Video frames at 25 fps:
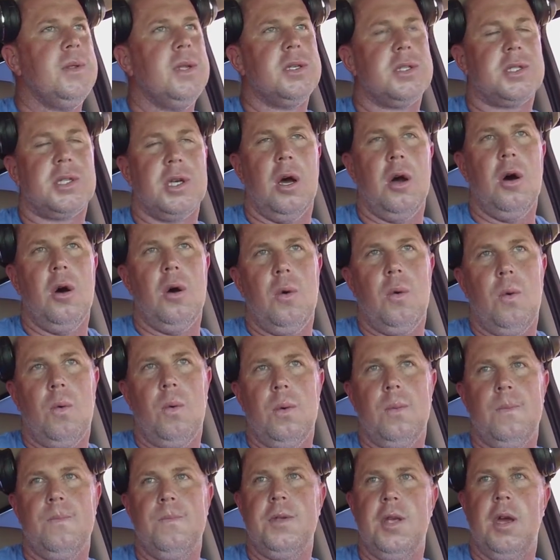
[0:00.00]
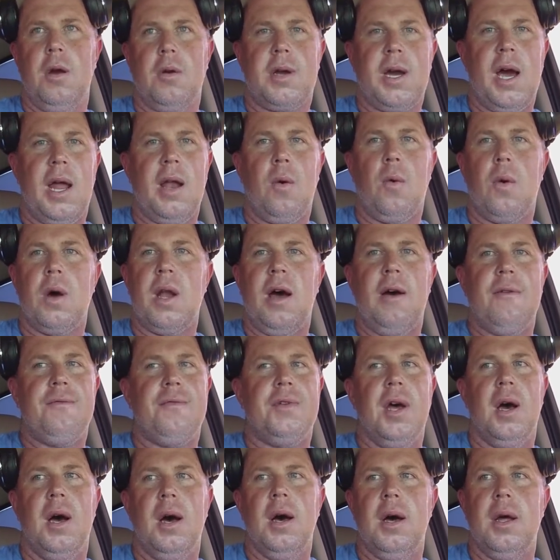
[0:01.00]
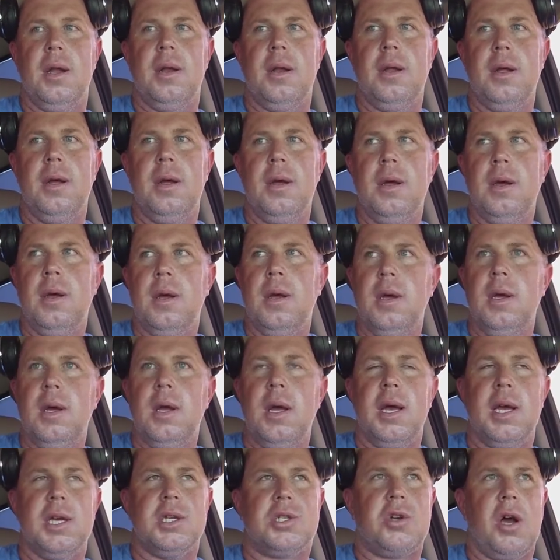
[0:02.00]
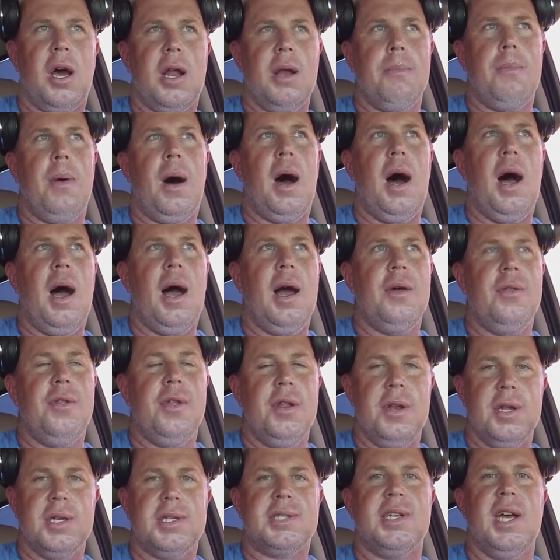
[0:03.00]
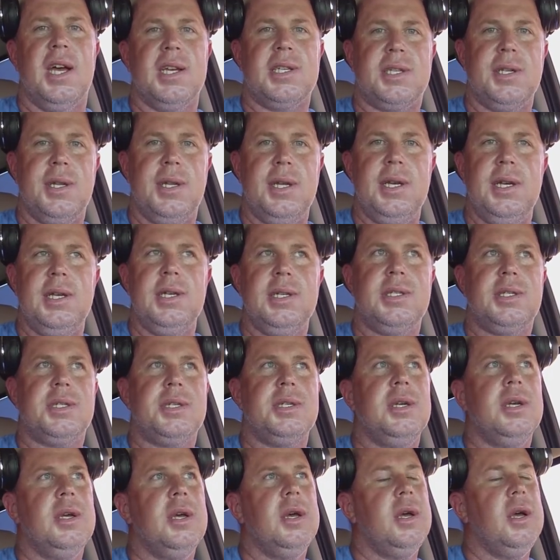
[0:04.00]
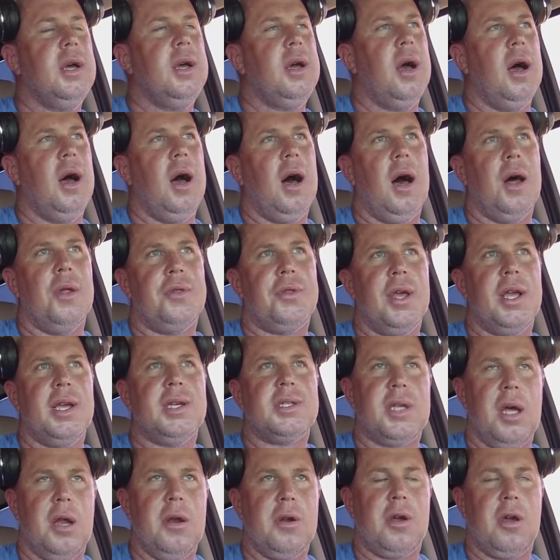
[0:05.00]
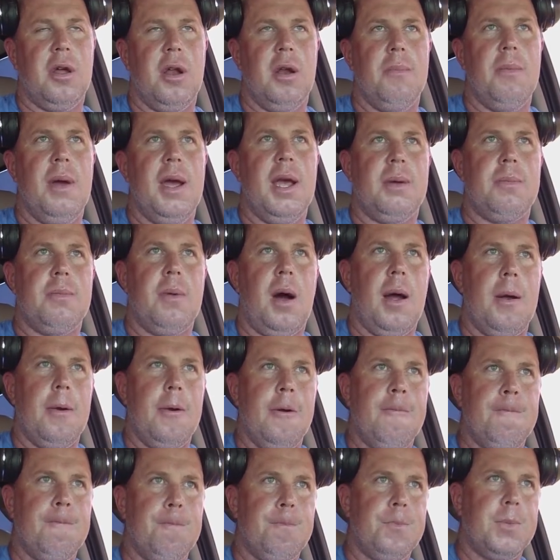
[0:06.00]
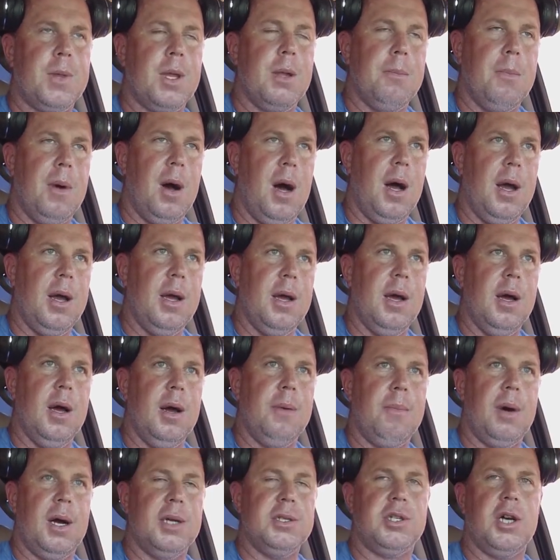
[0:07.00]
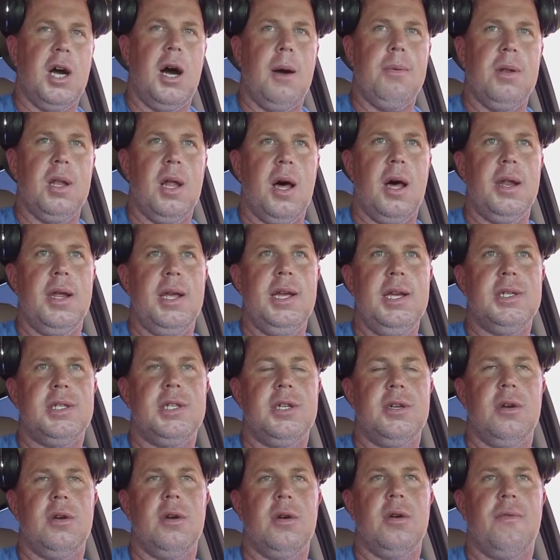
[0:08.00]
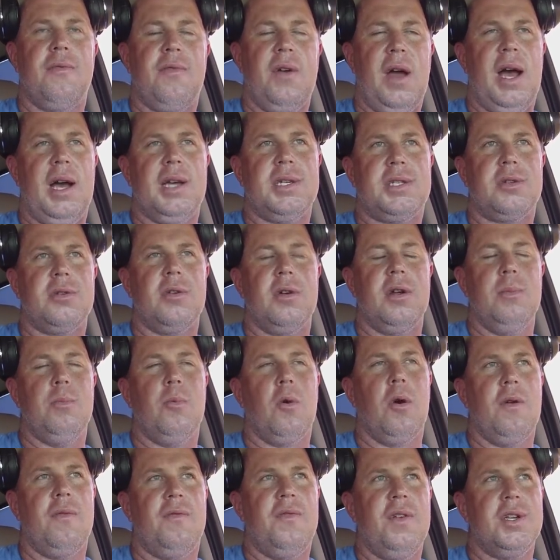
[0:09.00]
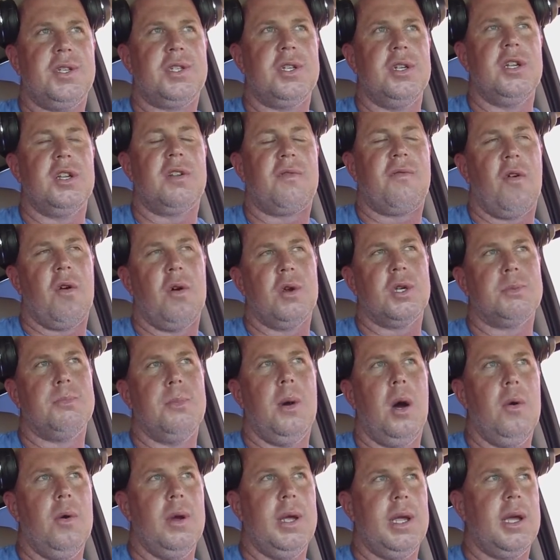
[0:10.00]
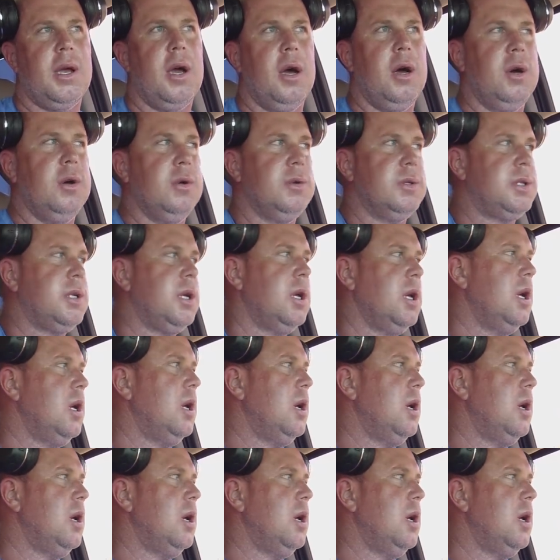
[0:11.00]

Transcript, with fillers: So you know, kind of what I've done is try to buy the necessities, uh, things that are going to make my my uh, my job a lot easier, faster, more efficient as far as mowing goes.